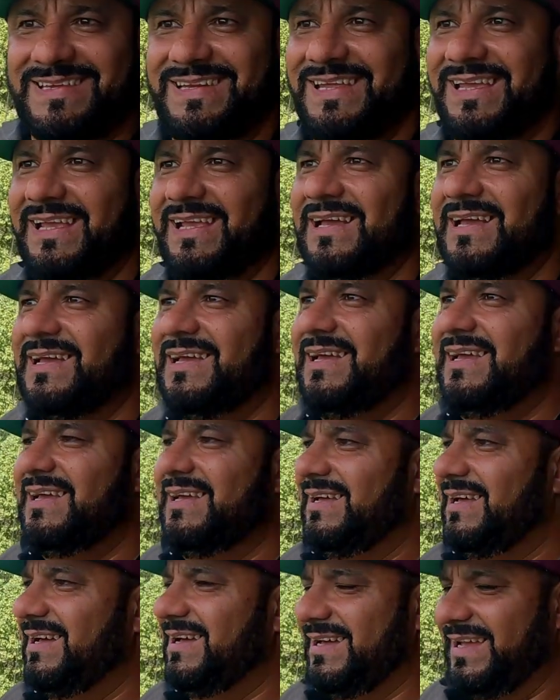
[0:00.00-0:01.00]
city,
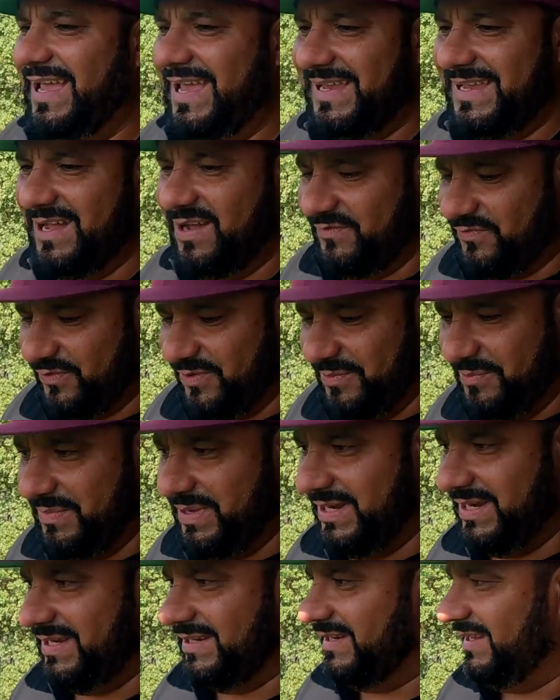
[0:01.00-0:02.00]
hang out for a
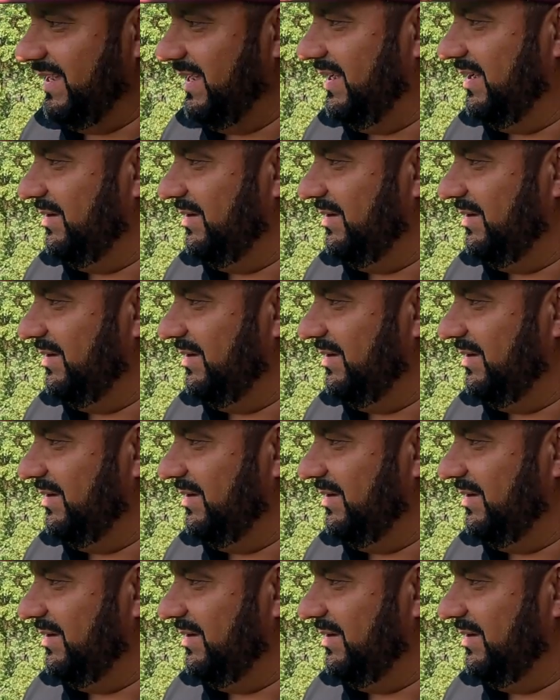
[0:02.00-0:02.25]
minute.